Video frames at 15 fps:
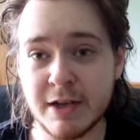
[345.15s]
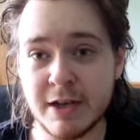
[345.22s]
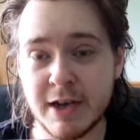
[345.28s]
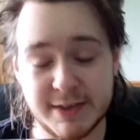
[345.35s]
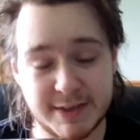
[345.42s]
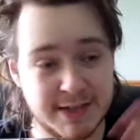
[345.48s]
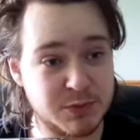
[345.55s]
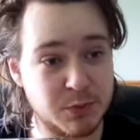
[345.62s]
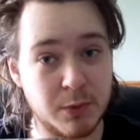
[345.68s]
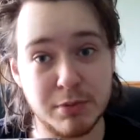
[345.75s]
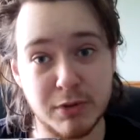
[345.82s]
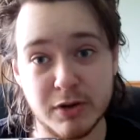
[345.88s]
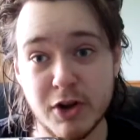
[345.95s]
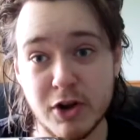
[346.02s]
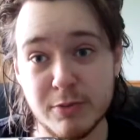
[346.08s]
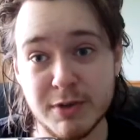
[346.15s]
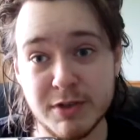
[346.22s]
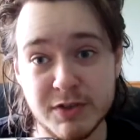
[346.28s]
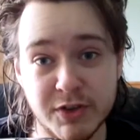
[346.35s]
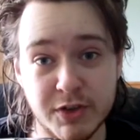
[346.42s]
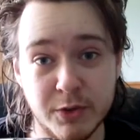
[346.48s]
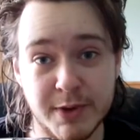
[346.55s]
and that's what Blood Omen
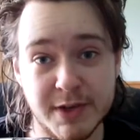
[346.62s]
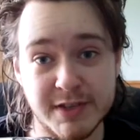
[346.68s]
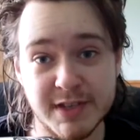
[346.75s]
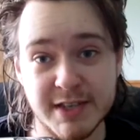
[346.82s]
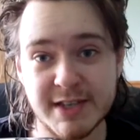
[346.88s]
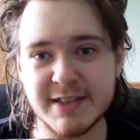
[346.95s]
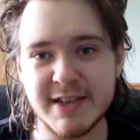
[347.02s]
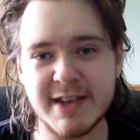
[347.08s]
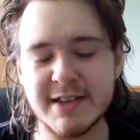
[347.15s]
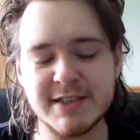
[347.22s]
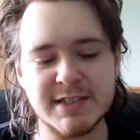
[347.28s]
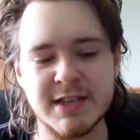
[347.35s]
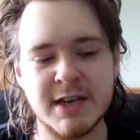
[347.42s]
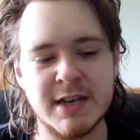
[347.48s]
2 is. It takes...